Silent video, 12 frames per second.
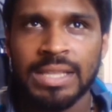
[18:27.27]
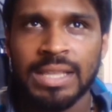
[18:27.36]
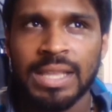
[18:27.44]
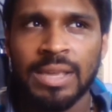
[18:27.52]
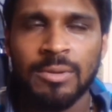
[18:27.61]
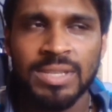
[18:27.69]

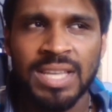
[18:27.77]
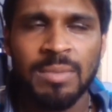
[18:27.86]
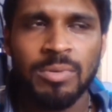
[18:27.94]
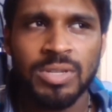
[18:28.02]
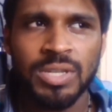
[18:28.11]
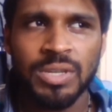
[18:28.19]
He was
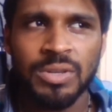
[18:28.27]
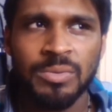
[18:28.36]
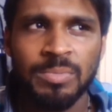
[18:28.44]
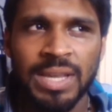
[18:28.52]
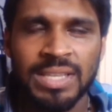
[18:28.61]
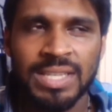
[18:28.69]
able to
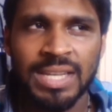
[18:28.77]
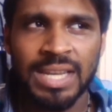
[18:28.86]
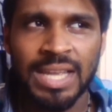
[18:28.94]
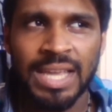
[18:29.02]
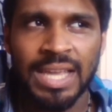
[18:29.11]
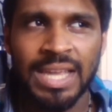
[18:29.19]

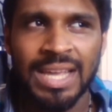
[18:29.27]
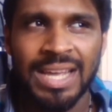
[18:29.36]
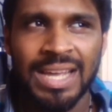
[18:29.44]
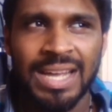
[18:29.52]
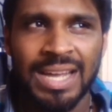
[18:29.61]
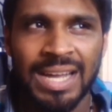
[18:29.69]
basically
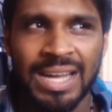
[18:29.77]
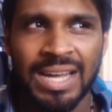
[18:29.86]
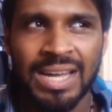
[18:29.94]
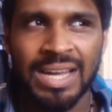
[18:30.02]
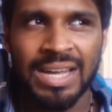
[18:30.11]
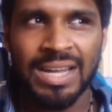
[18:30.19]

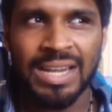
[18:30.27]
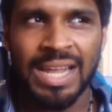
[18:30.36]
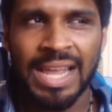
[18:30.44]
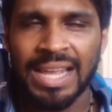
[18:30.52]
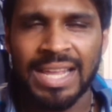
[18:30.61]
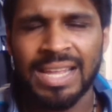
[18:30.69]

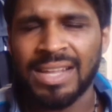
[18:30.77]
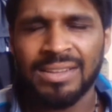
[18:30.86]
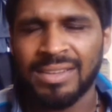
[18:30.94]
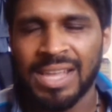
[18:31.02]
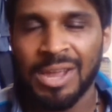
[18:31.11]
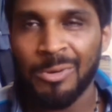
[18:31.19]

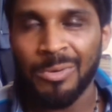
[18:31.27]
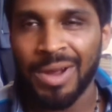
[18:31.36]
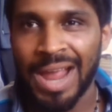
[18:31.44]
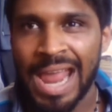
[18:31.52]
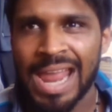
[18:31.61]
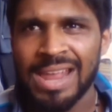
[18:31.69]
kill
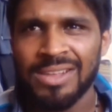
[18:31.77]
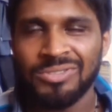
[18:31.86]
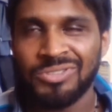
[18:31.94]
a